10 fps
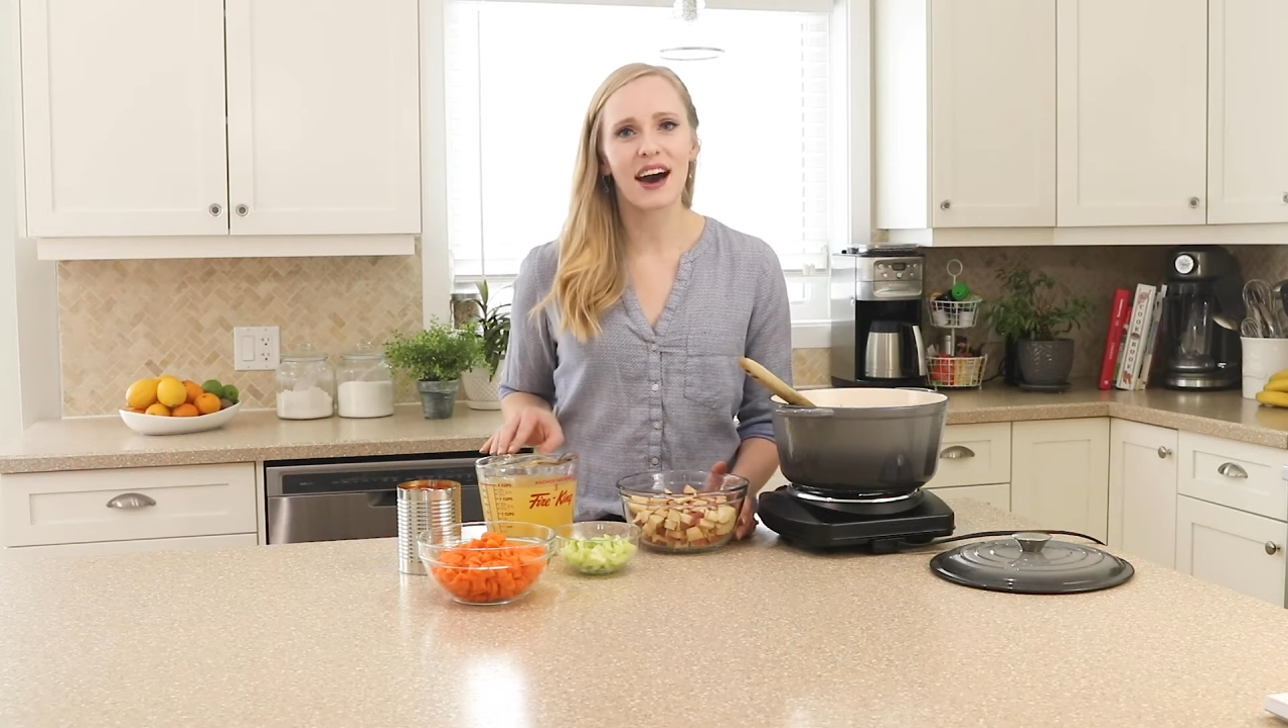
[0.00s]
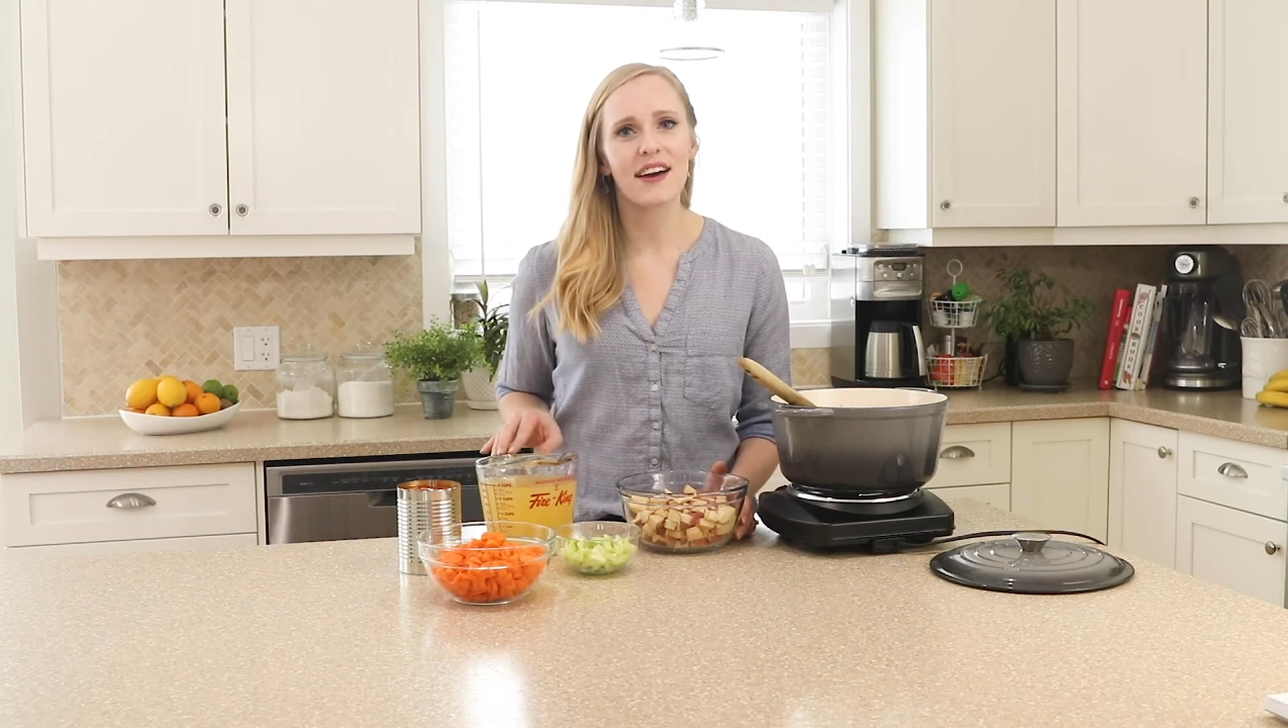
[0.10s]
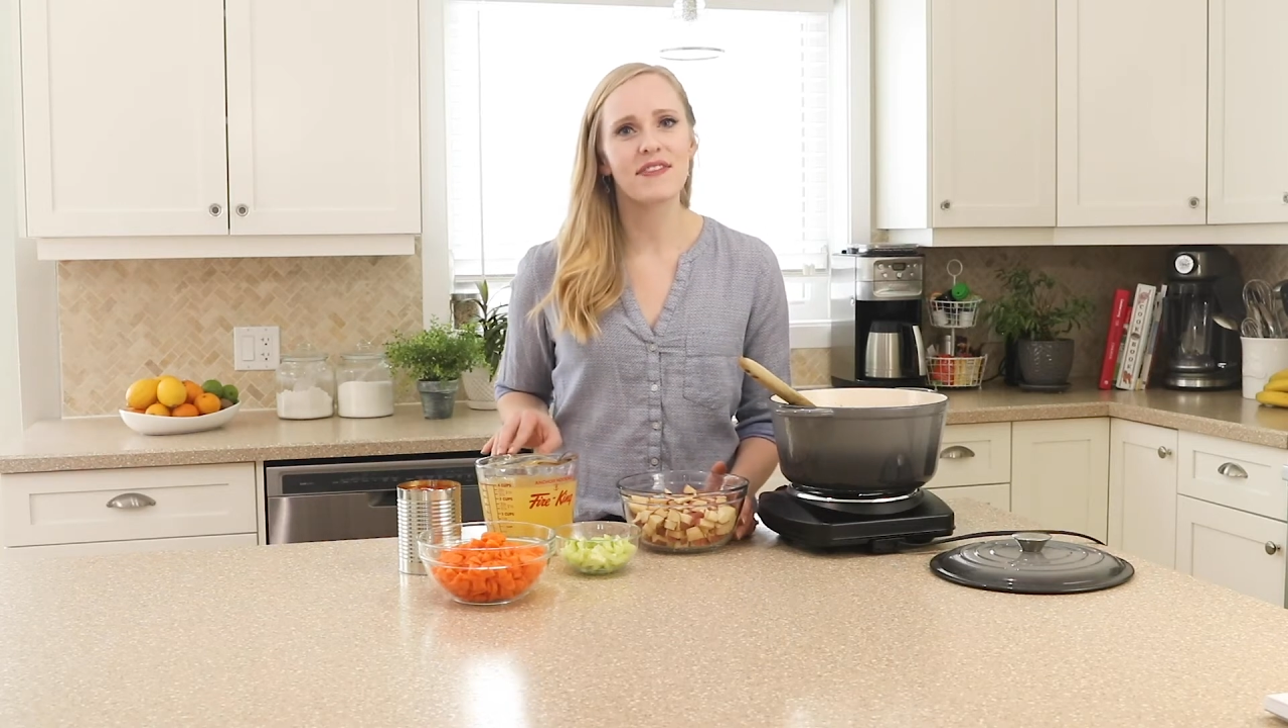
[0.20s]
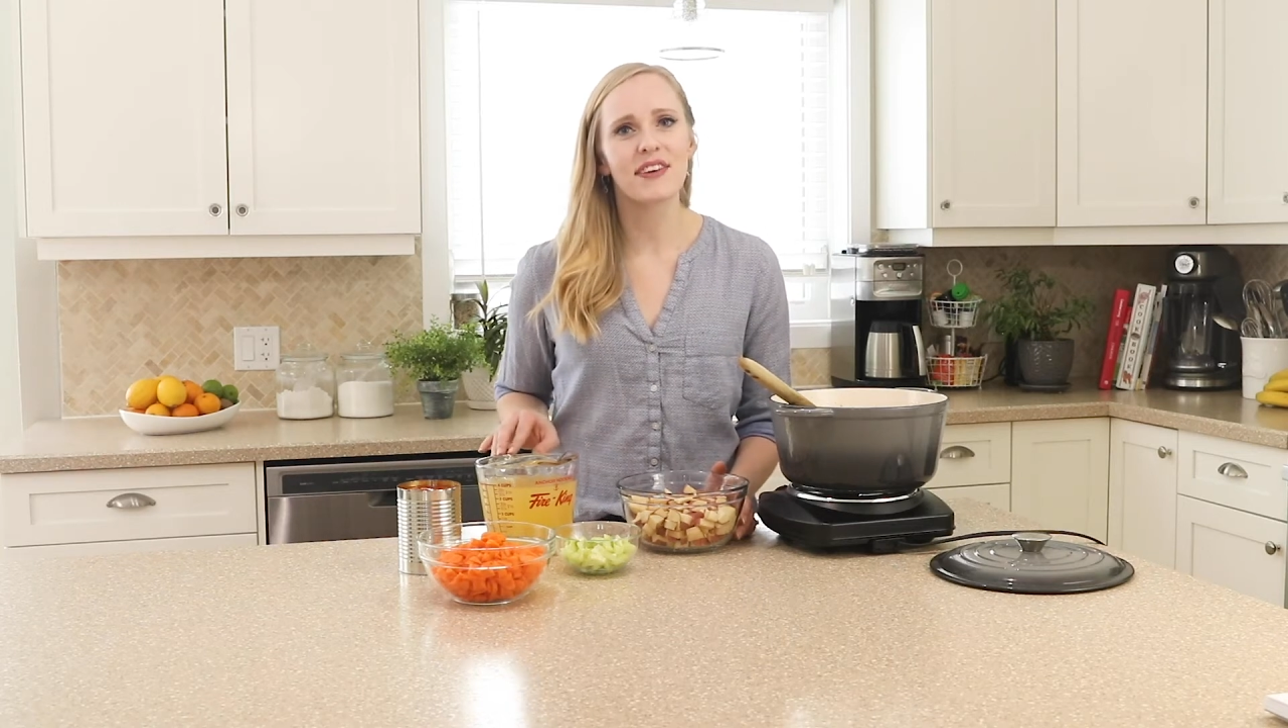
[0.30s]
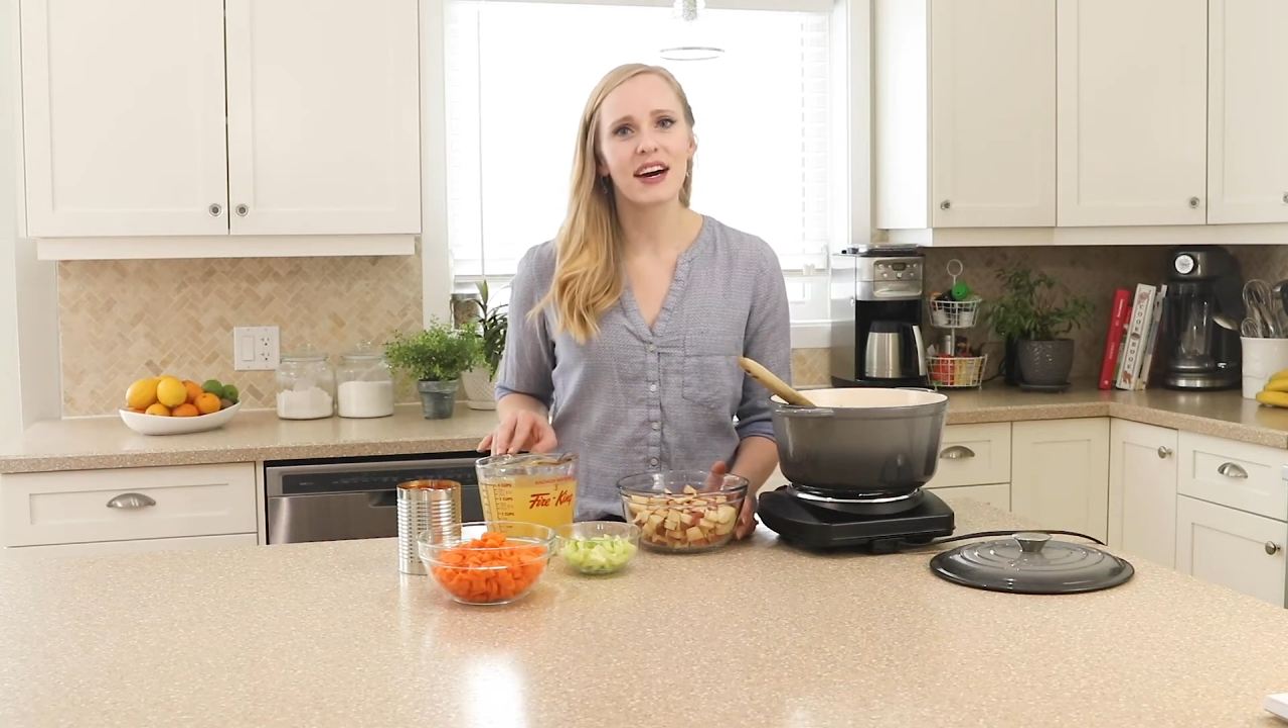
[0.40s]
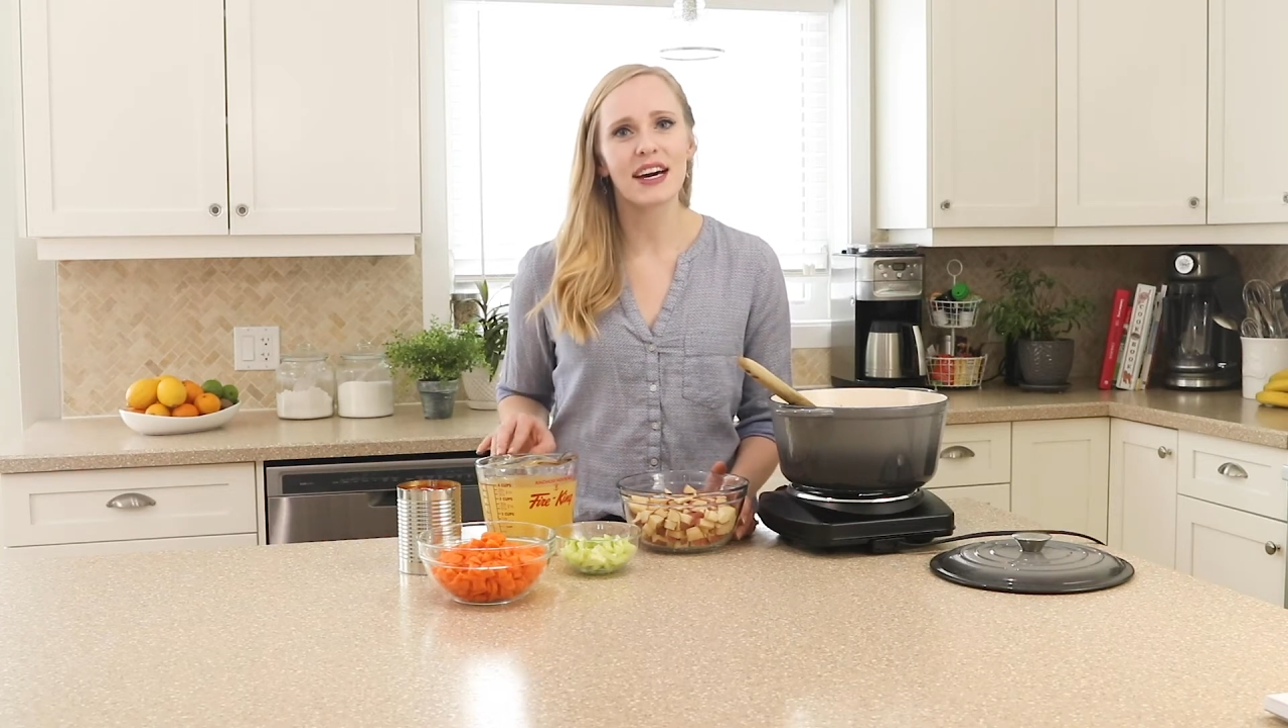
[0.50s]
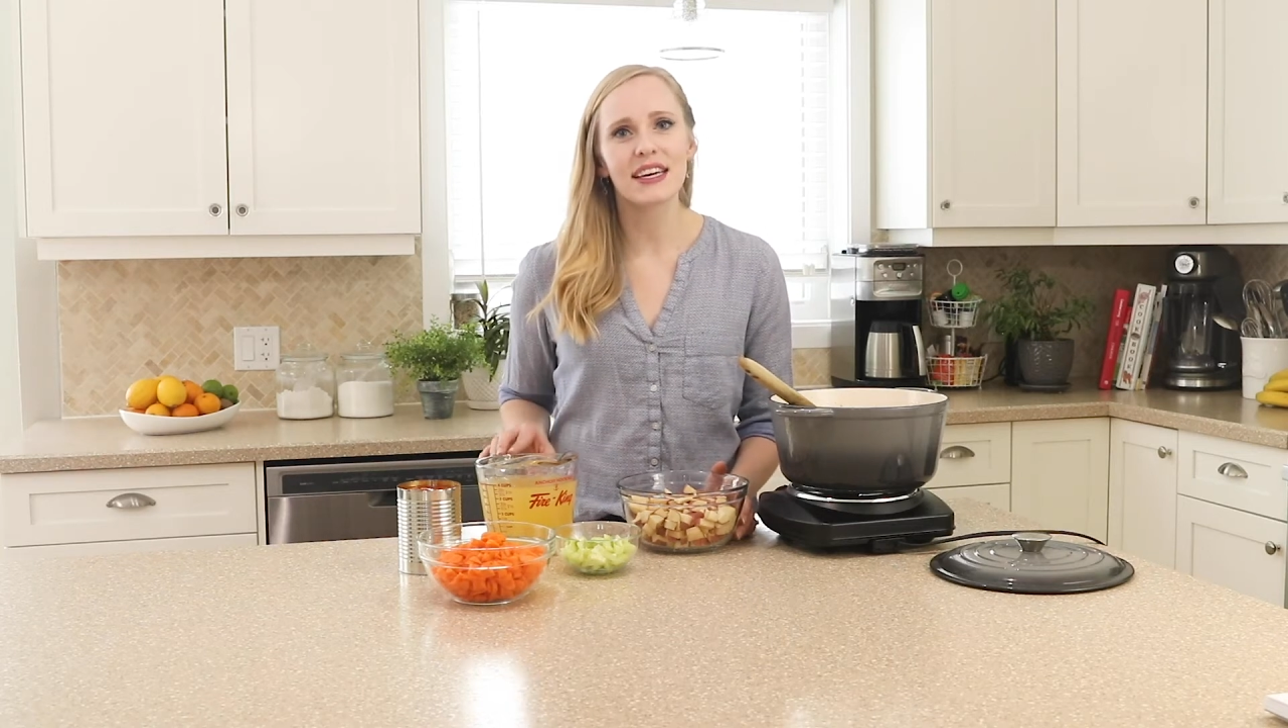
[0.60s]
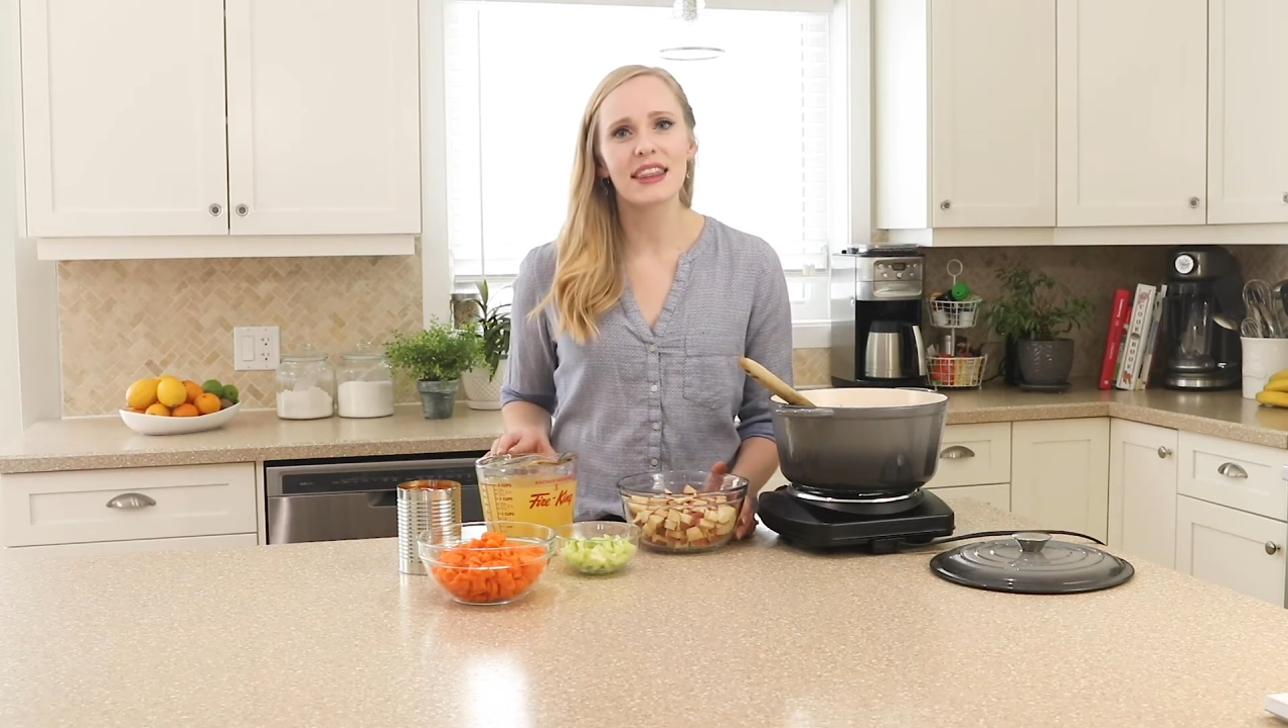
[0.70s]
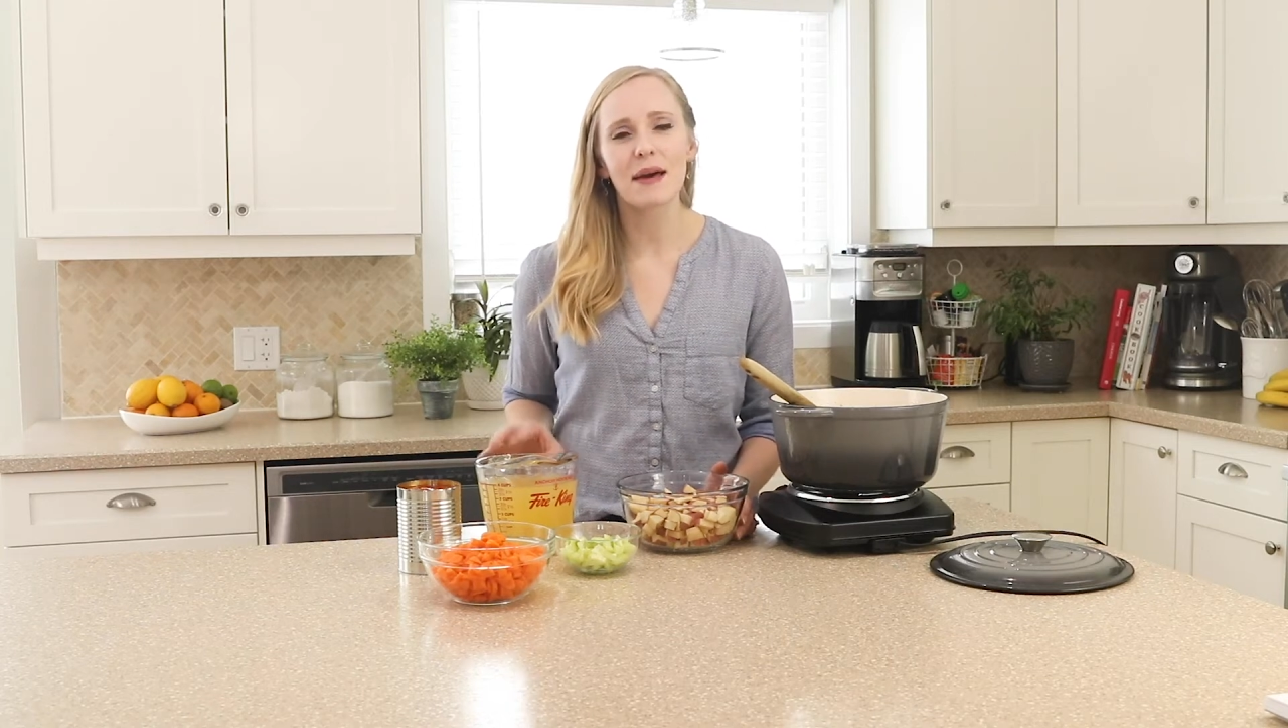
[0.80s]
I find